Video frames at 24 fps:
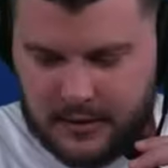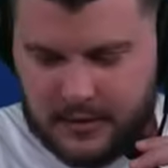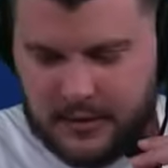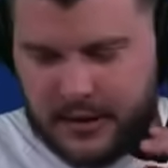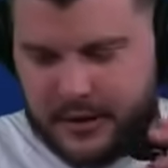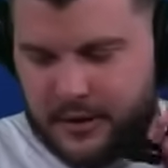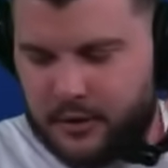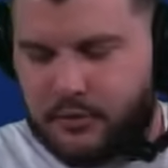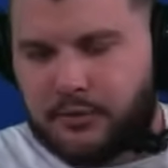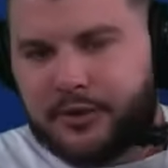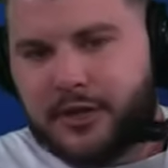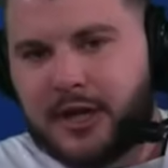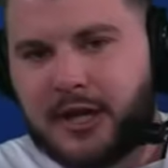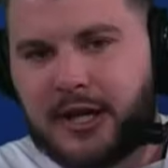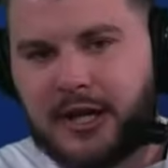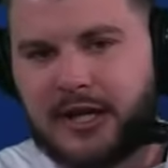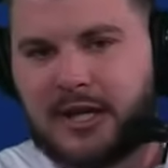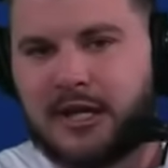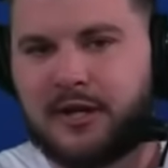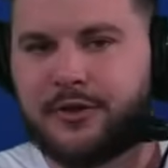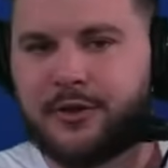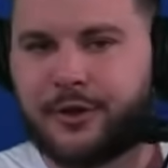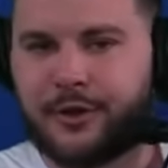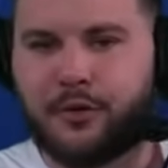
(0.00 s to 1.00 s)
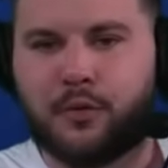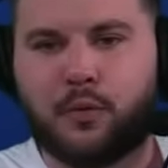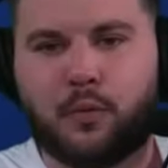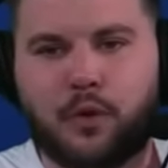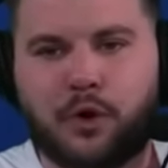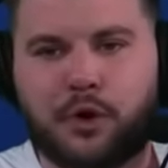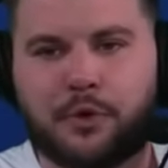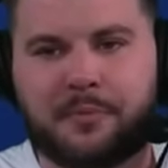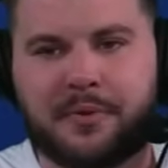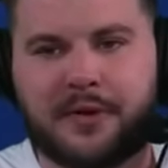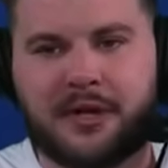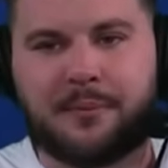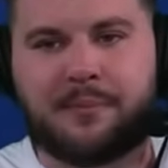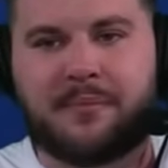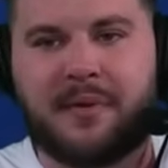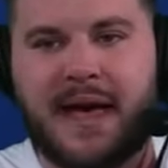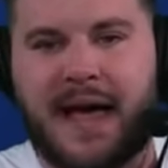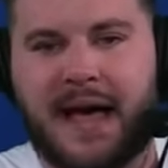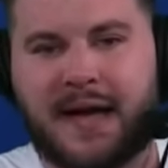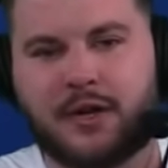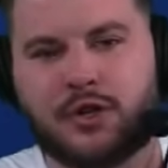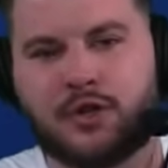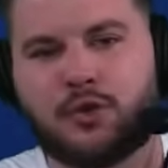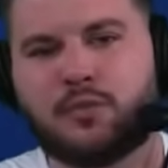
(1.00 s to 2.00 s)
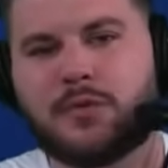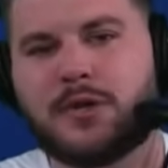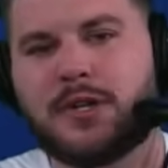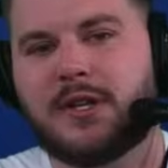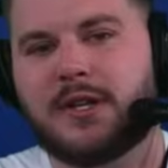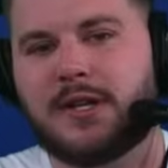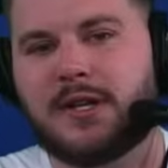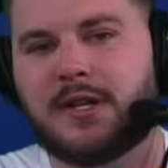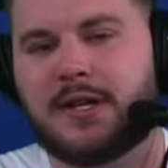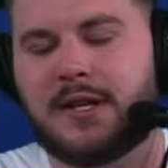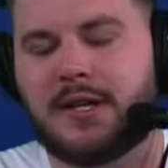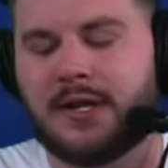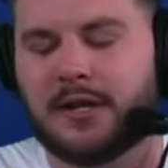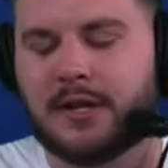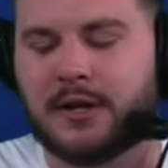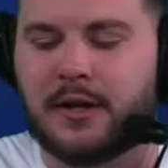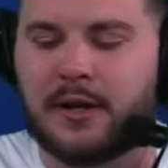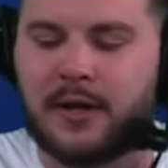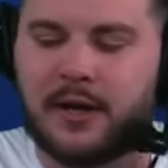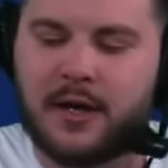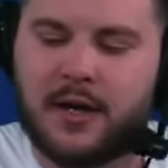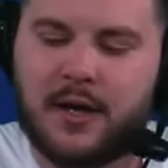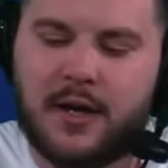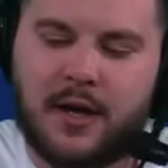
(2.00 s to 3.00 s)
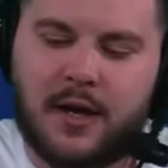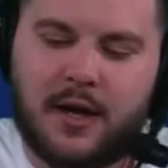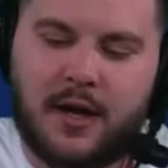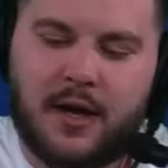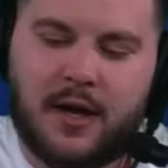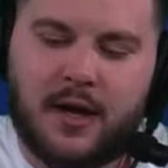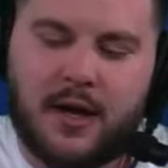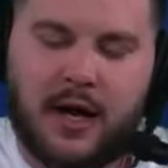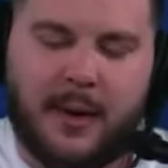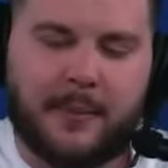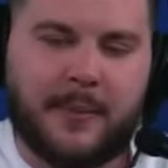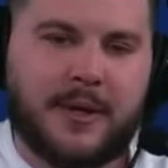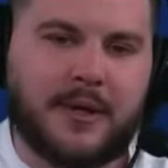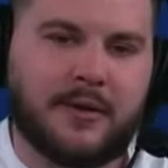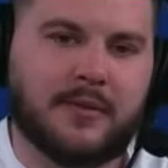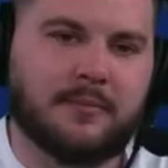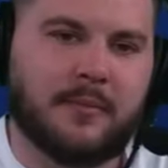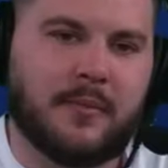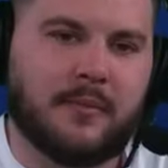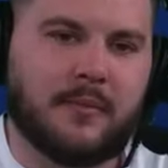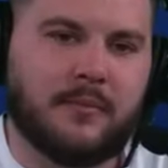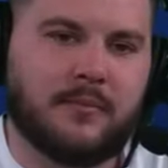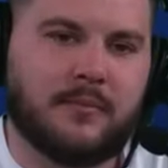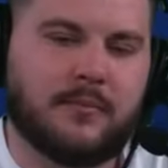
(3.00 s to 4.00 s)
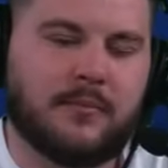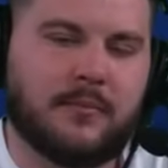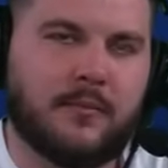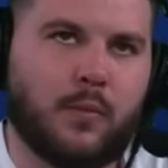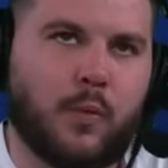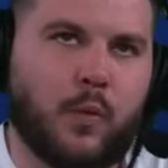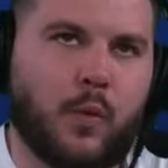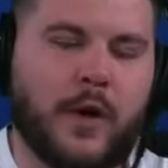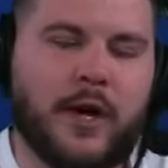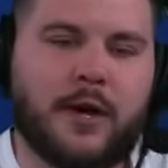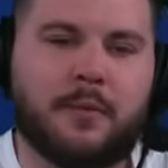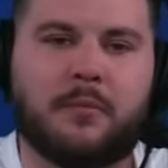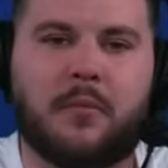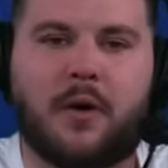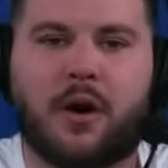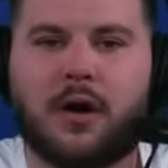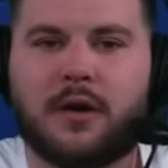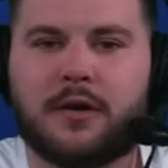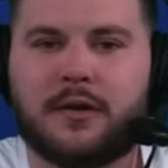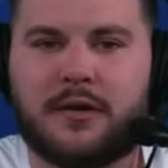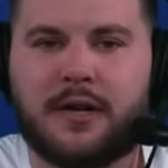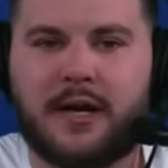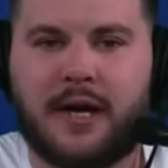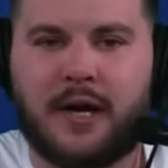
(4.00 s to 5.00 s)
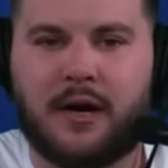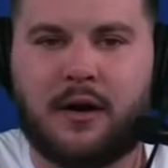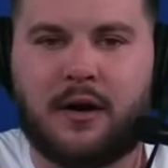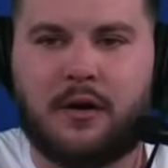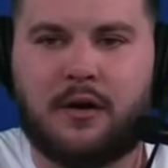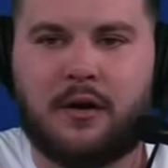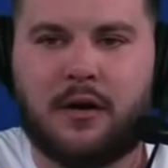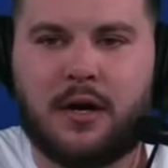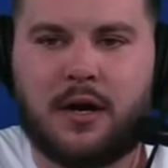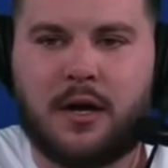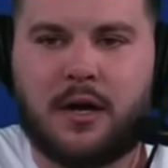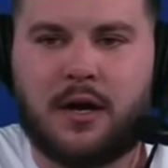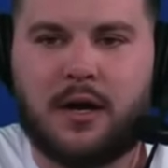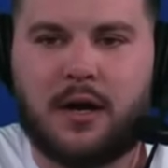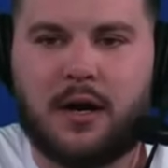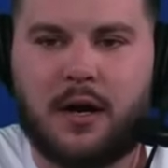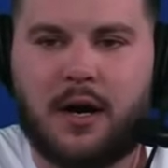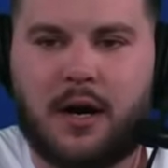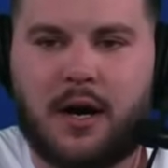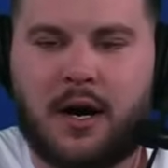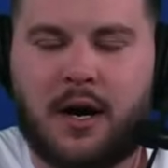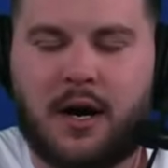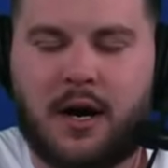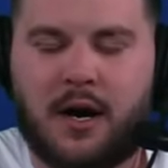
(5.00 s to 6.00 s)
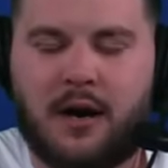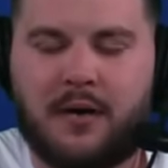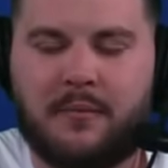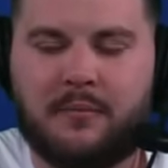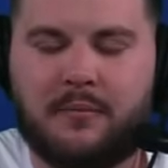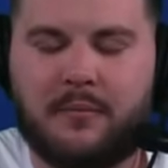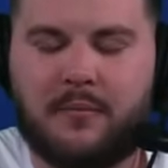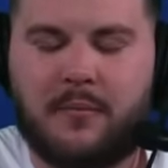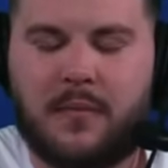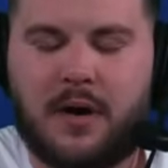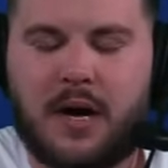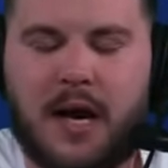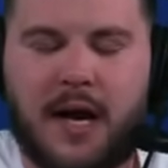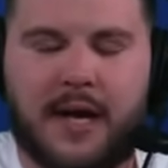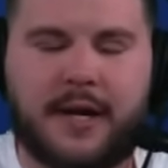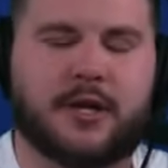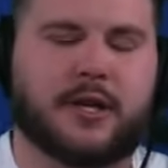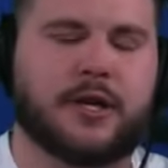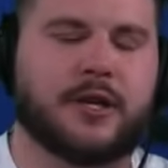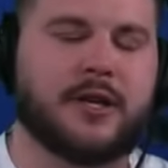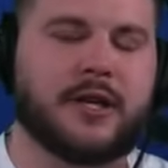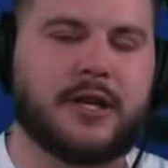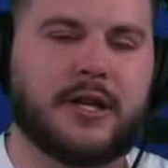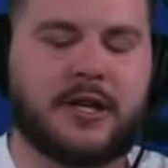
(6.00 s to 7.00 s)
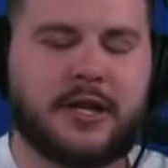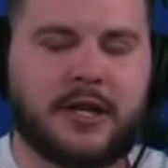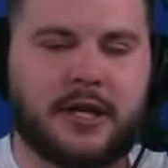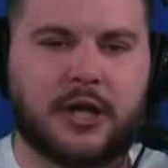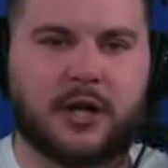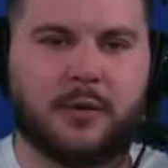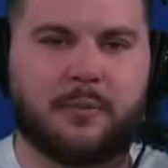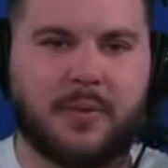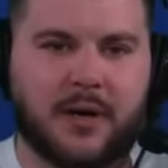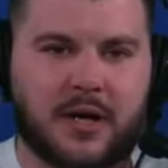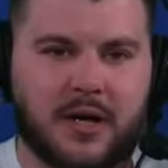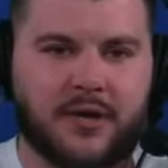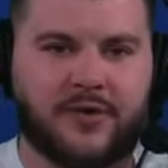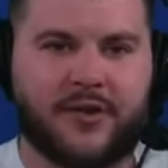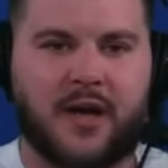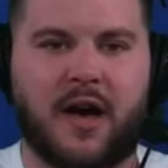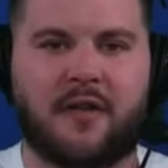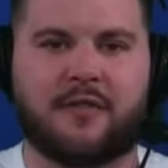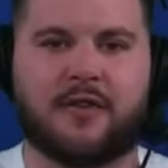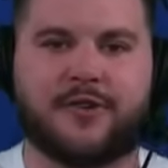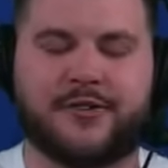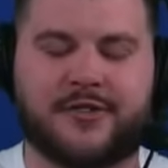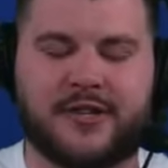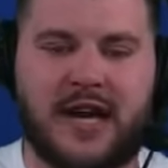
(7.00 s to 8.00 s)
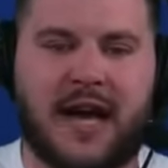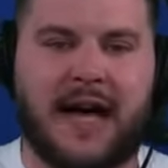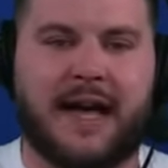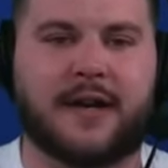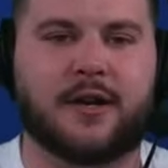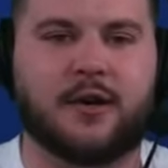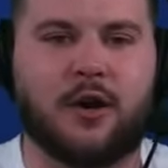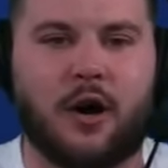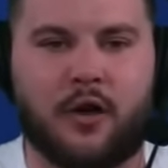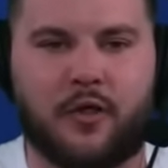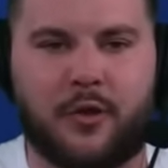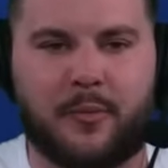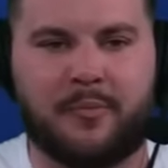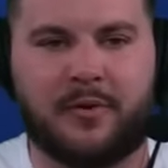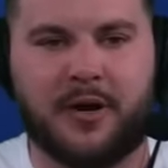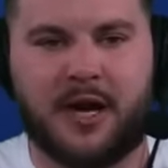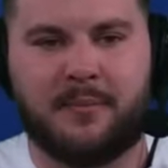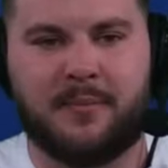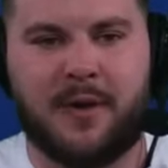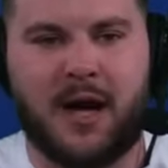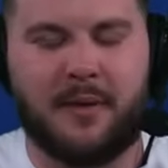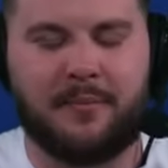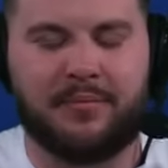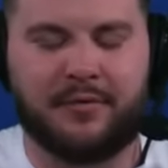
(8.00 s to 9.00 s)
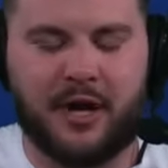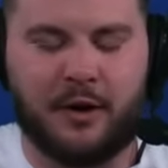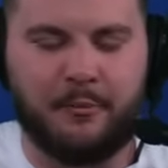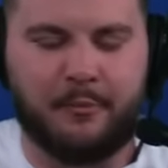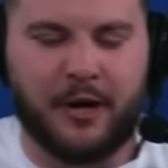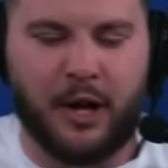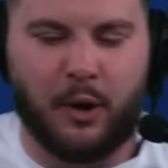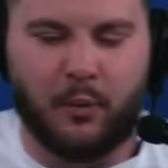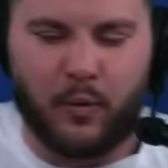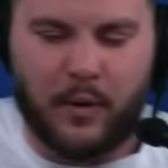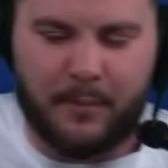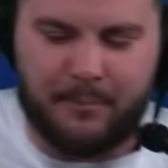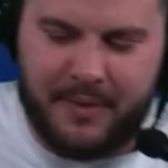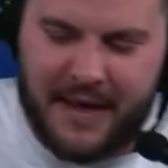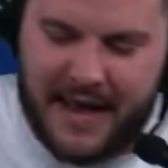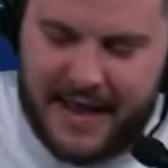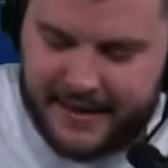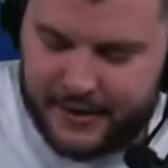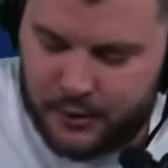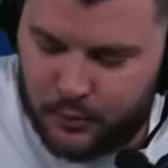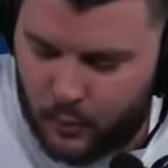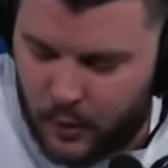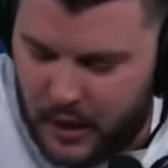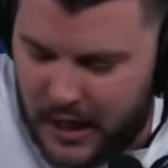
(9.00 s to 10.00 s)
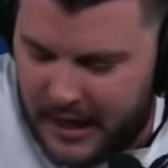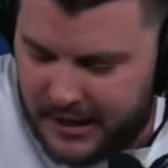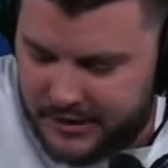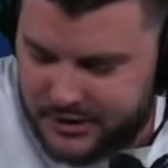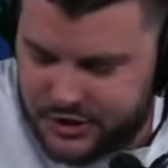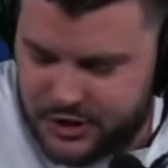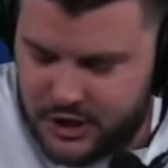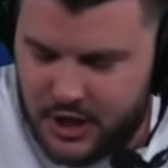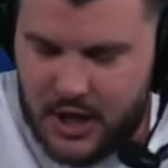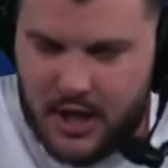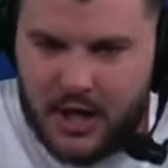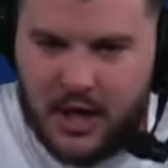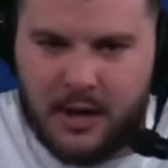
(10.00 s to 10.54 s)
I don't think either will be back. You can hear, I mean, Wink Martindale, I couldn't hear because obviously I called the play-by-play, but I went back and watched.